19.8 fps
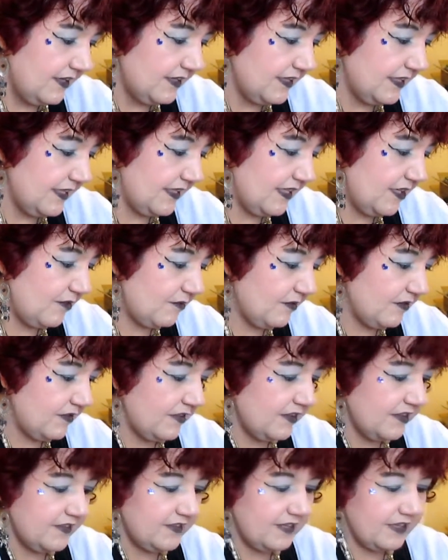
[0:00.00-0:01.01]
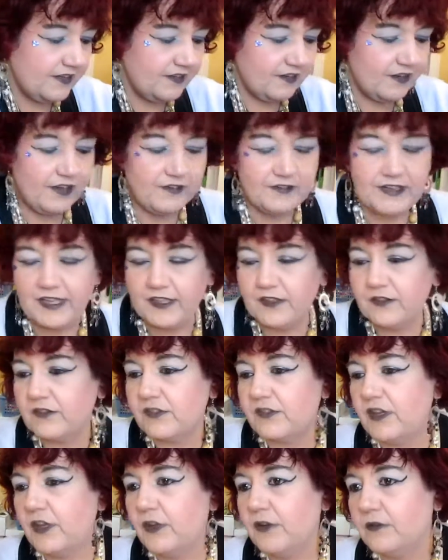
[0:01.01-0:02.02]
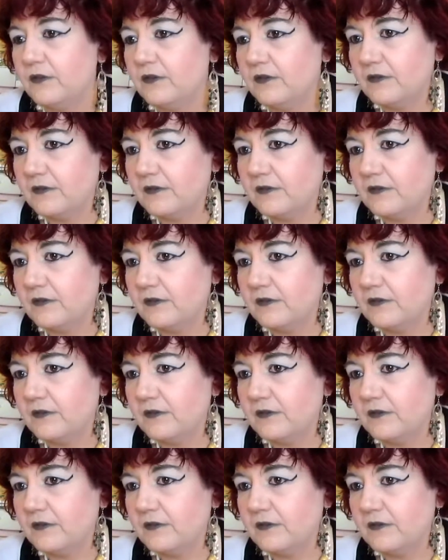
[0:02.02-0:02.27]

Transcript: that they put on there. All right, so